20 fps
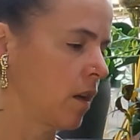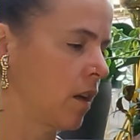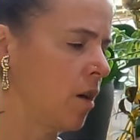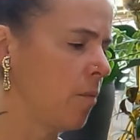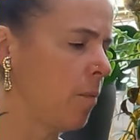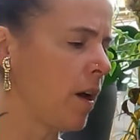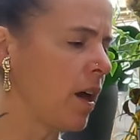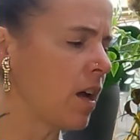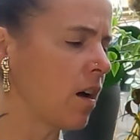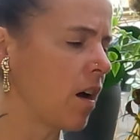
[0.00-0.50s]
It
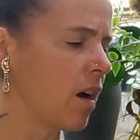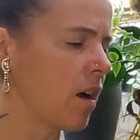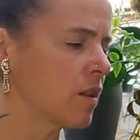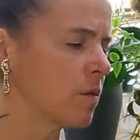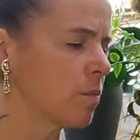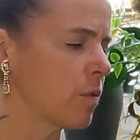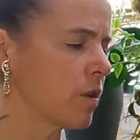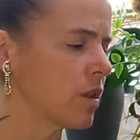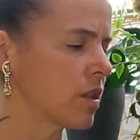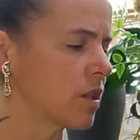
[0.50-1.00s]
might
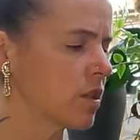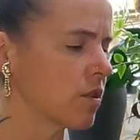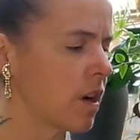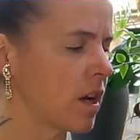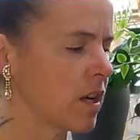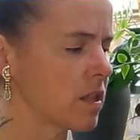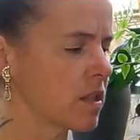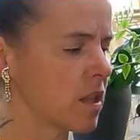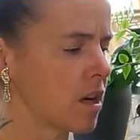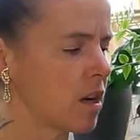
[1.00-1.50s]
cause more
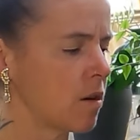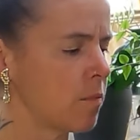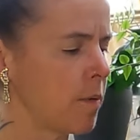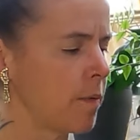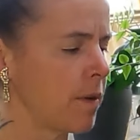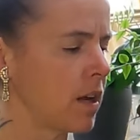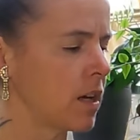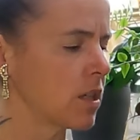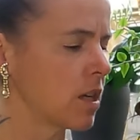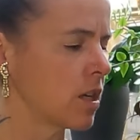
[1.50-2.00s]
stress though.
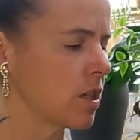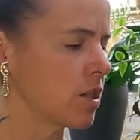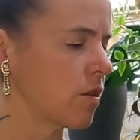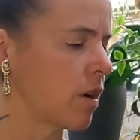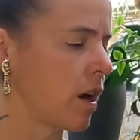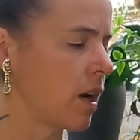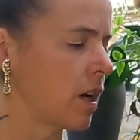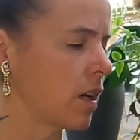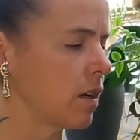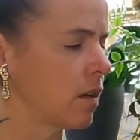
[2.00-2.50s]
Maybe I should
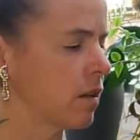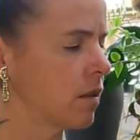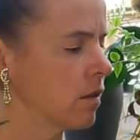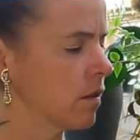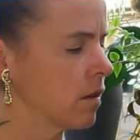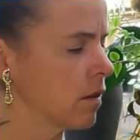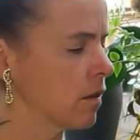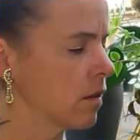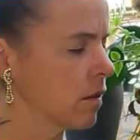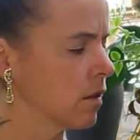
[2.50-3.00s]
try to
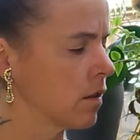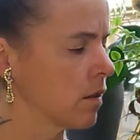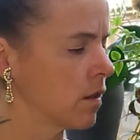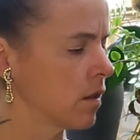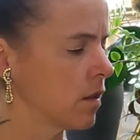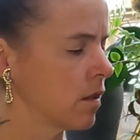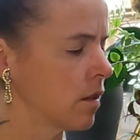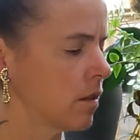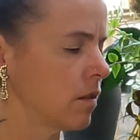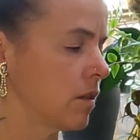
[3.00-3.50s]

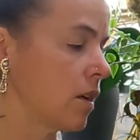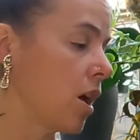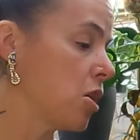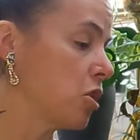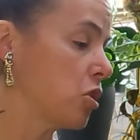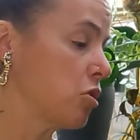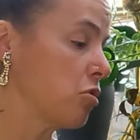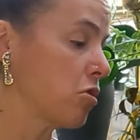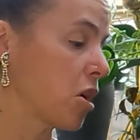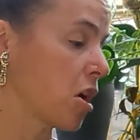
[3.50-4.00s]
not
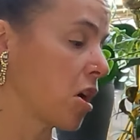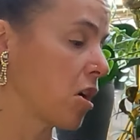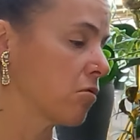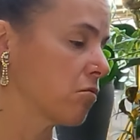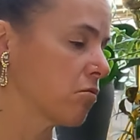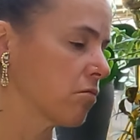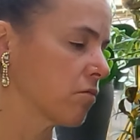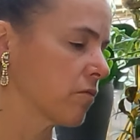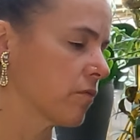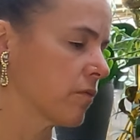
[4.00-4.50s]
do that
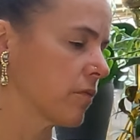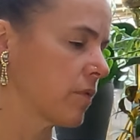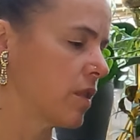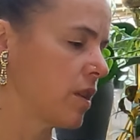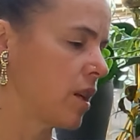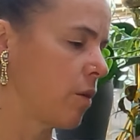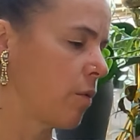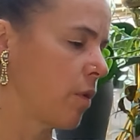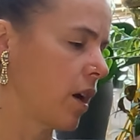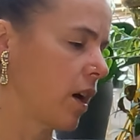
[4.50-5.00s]
and
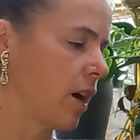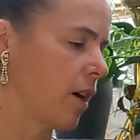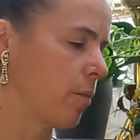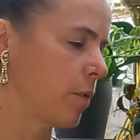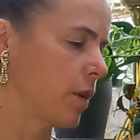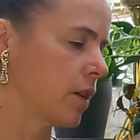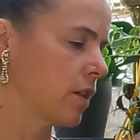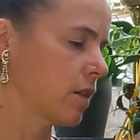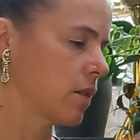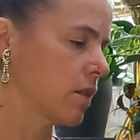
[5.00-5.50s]
see what
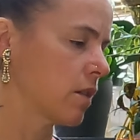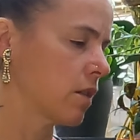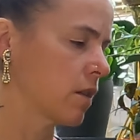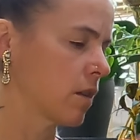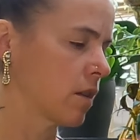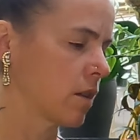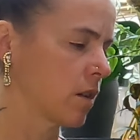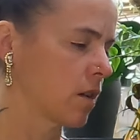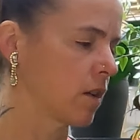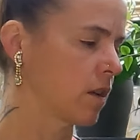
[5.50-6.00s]
happens.
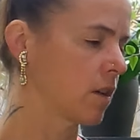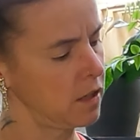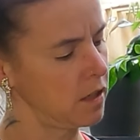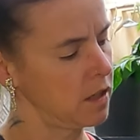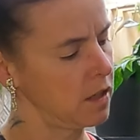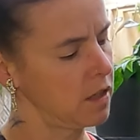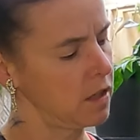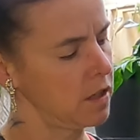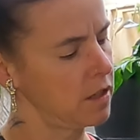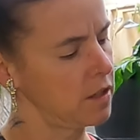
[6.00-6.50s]

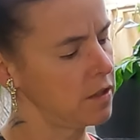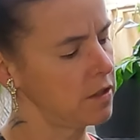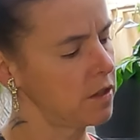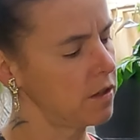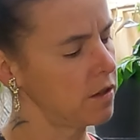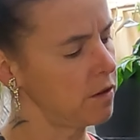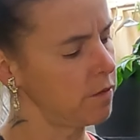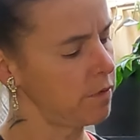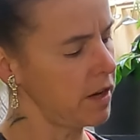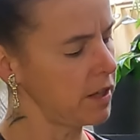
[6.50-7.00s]
So
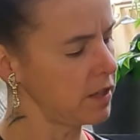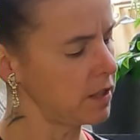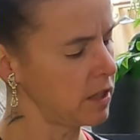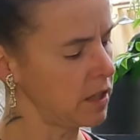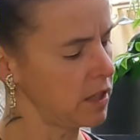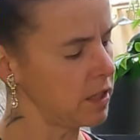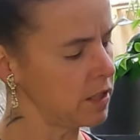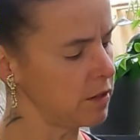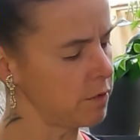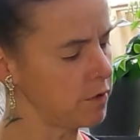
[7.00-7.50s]
the rest of
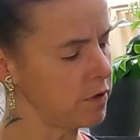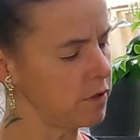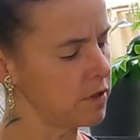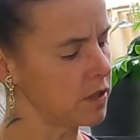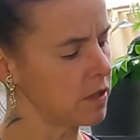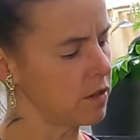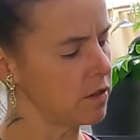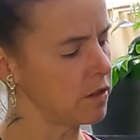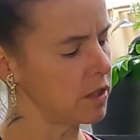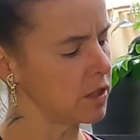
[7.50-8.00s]
these roots
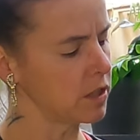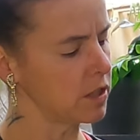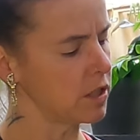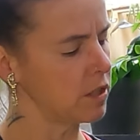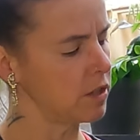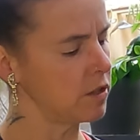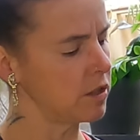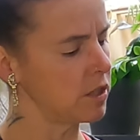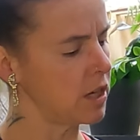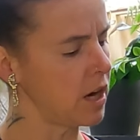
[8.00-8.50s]
don't look
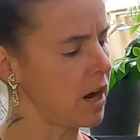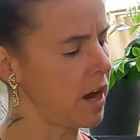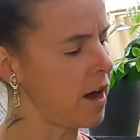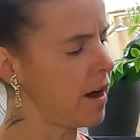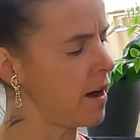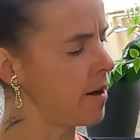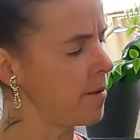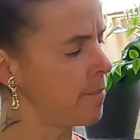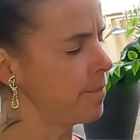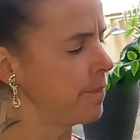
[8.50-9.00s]
too
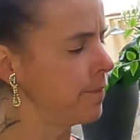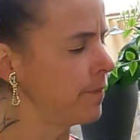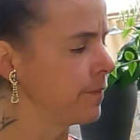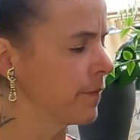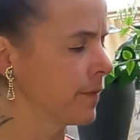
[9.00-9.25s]
shabby.